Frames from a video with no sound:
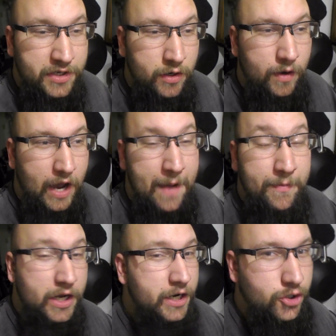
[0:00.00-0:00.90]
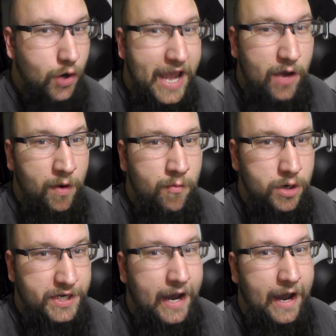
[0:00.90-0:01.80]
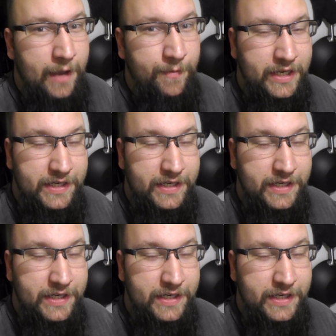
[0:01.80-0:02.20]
so I'm gonna try it one more time